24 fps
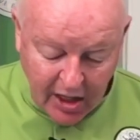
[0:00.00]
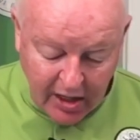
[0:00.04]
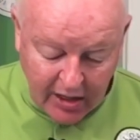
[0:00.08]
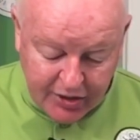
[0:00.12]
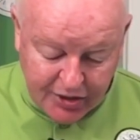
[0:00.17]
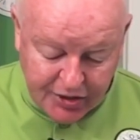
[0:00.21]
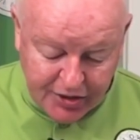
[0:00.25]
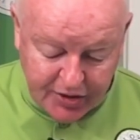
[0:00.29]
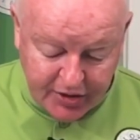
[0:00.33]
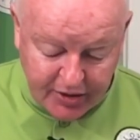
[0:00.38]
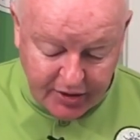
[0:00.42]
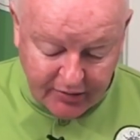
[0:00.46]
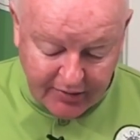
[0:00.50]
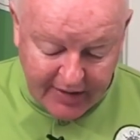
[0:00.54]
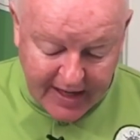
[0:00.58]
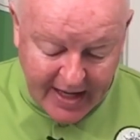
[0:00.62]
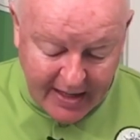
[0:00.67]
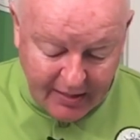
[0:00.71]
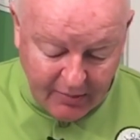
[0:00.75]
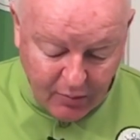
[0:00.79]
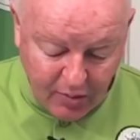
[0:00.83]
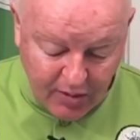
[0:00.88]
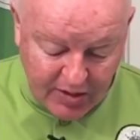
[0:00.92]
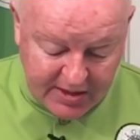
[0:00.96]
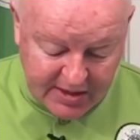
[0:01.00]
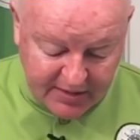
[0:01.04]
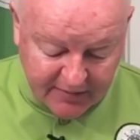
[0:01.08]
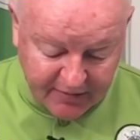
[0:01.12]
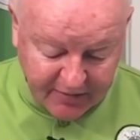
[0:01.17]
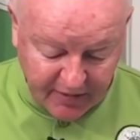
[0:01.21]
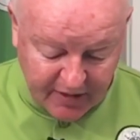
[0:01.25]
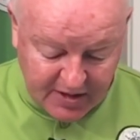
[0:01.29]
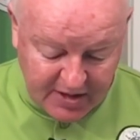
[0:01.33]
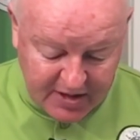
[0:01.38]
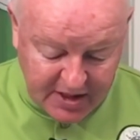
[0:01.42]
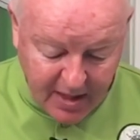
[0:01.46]
Sugar In was the
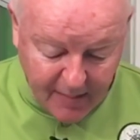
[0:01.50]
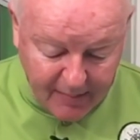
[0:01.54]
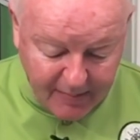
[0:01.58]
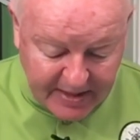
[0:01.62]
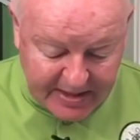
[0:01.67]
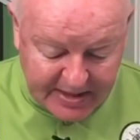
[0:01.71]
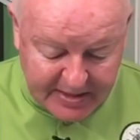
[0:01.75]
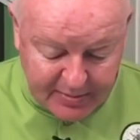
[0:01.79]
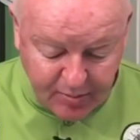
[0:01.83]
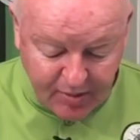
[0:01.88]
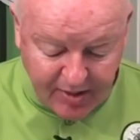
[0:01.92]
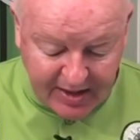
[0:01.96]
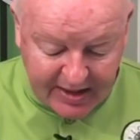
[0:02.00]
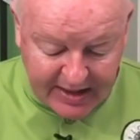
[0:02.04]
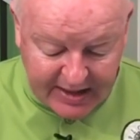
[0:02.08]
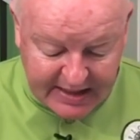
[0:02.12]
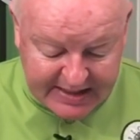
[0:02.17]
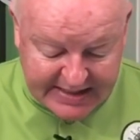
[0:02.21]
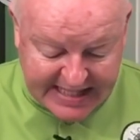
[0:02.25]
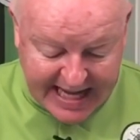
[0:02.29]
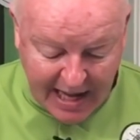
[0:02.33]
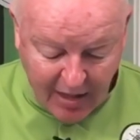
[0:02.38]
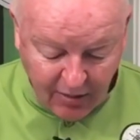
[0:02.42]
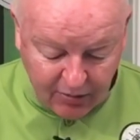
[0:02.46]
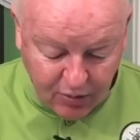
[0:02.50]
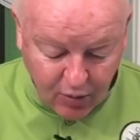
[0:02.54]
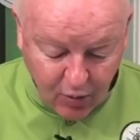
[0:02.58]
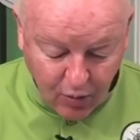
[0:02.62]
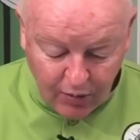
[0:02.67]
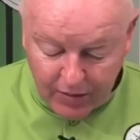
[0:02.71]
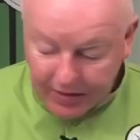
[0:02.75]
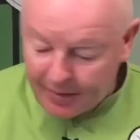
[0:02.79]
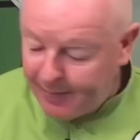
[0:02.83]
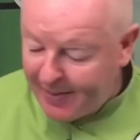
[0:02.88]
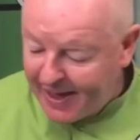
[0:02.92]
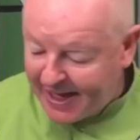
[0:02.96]
first company to bring this out,
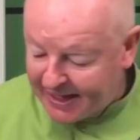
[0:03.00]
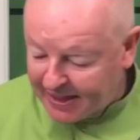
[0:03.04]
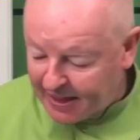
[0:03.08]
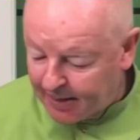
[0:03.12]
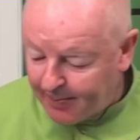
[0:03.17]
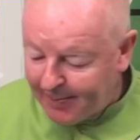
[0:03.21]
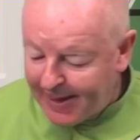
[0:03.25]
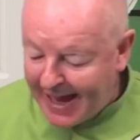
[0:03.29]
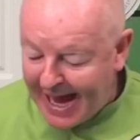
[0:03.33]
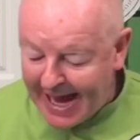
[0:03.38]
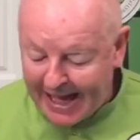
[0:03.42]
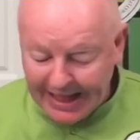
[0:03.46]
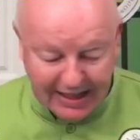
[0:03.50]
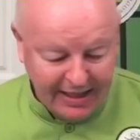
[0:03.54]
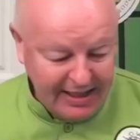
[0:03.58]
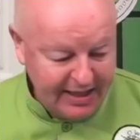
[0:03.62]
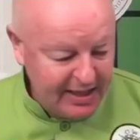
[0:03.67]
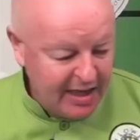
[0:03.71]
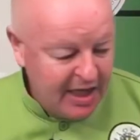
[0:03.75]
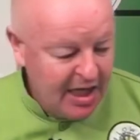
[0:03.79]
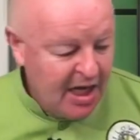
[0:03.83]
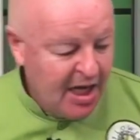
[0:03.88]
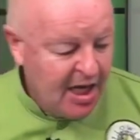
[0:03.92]
called the Petal Palette.